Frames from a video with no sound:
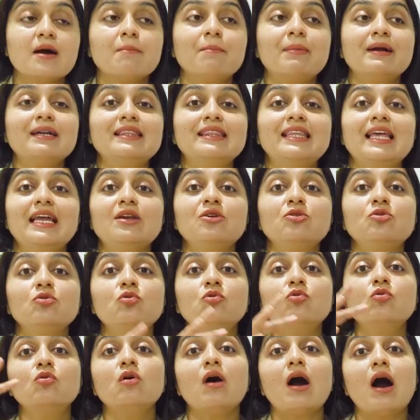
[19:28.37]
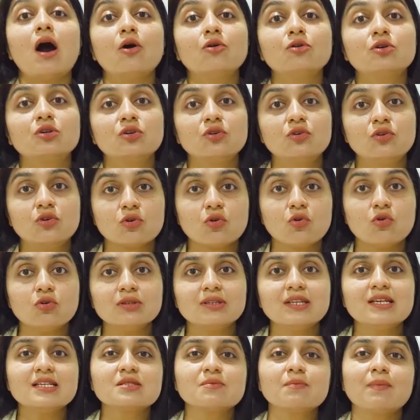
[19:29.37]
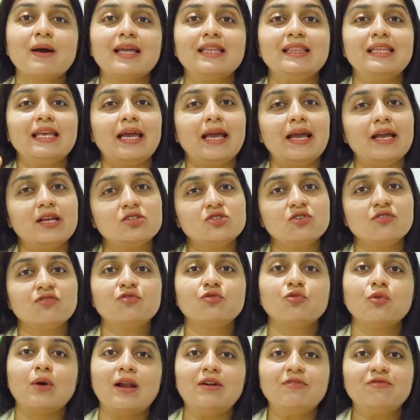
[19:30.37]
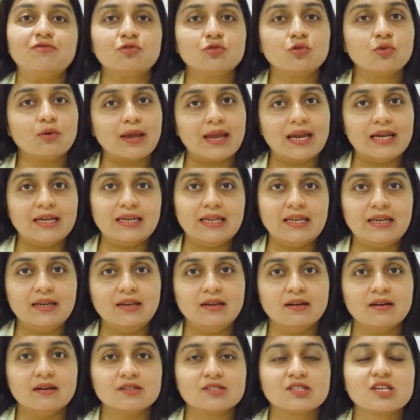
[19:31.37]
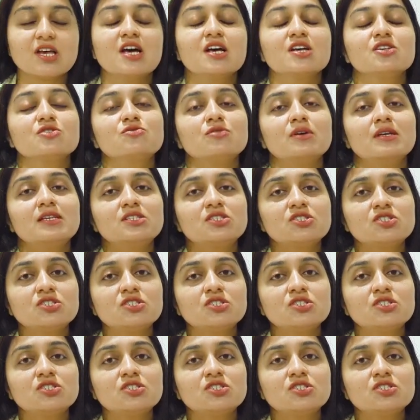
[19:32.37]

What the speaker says: but they do outgrow this by the age of 12 to 18 years. So it's